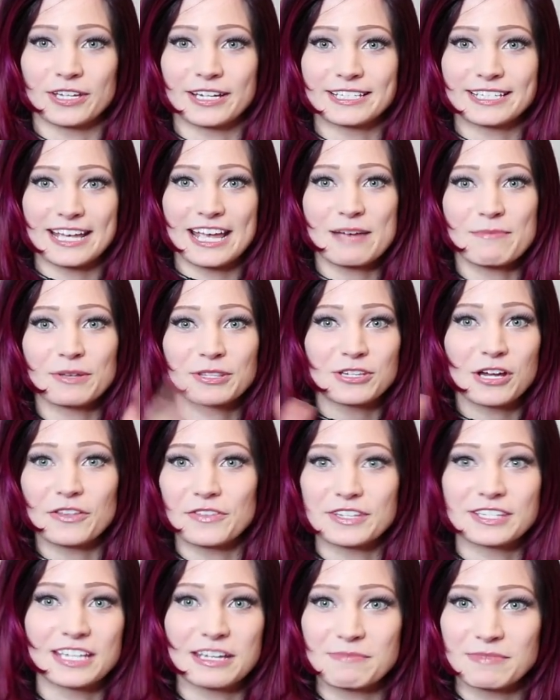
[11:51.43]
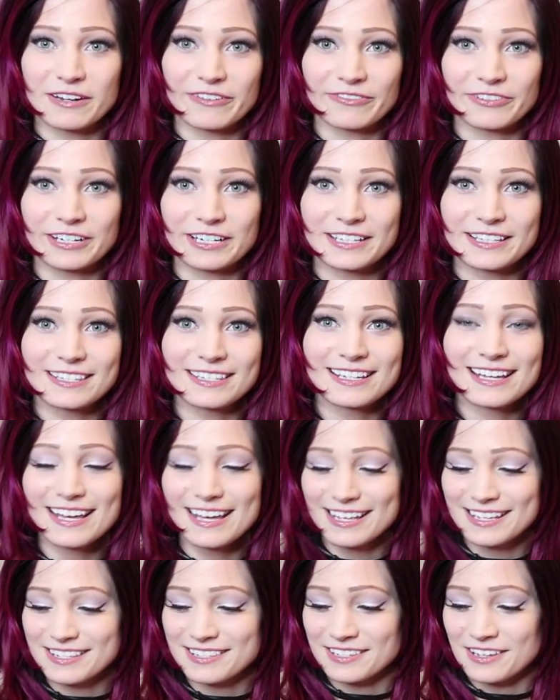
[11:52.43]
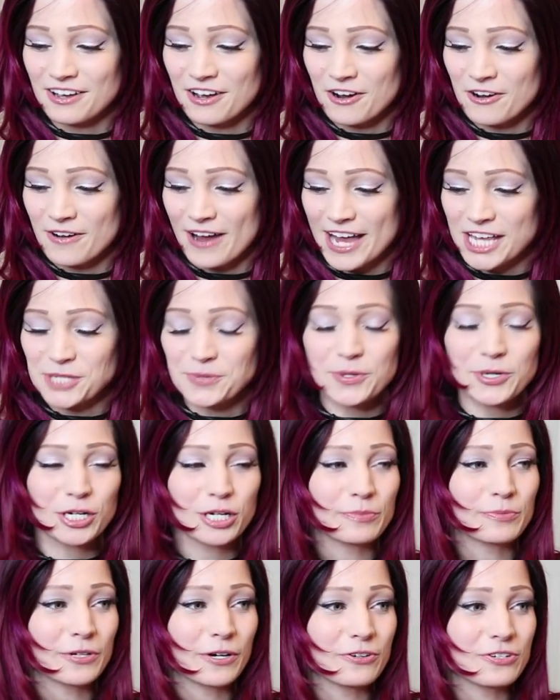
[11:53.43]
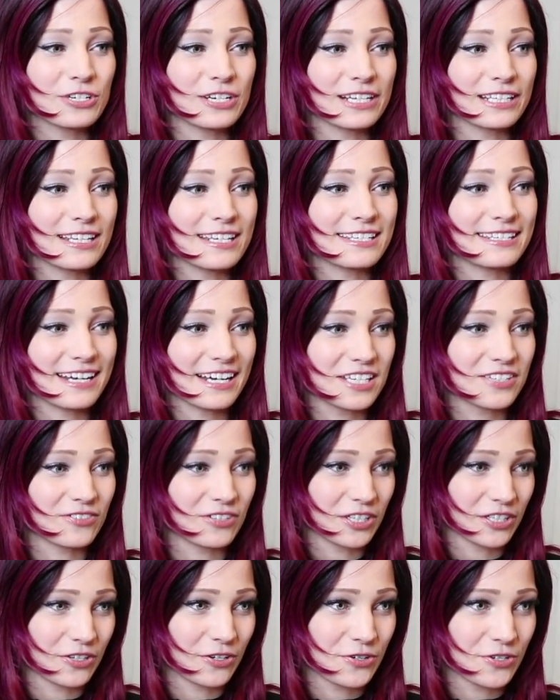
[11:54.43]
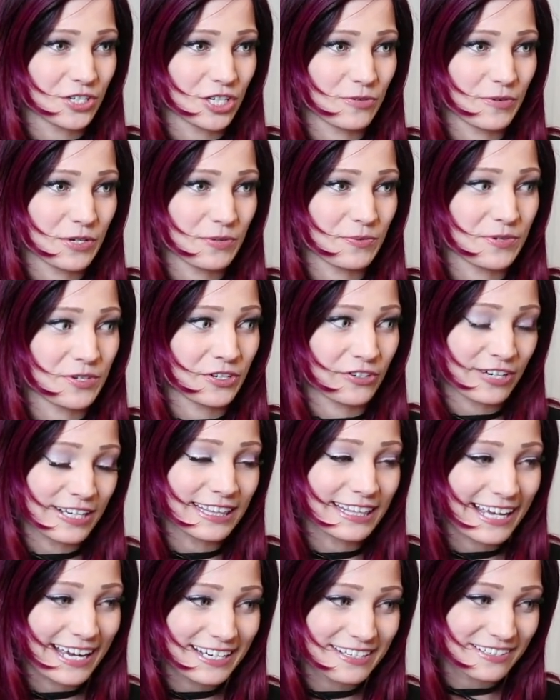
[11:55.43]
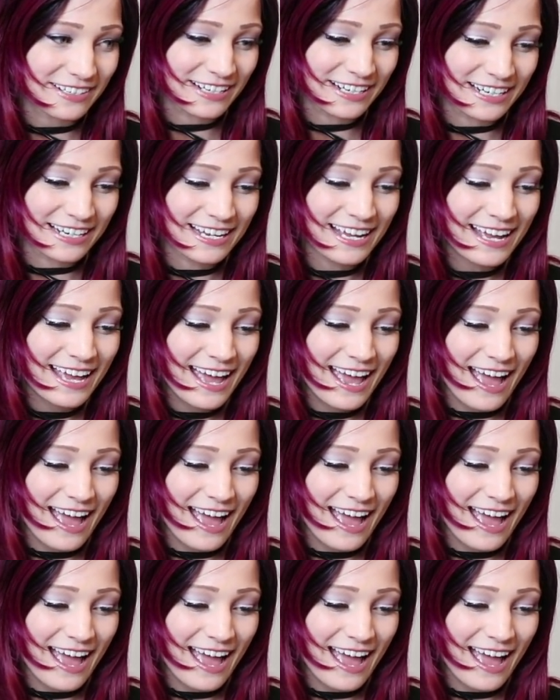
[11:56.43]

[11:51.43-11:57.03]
Like to him, it's all the same difference. So as we were approaching this next roller coaster, which was Green Lantern,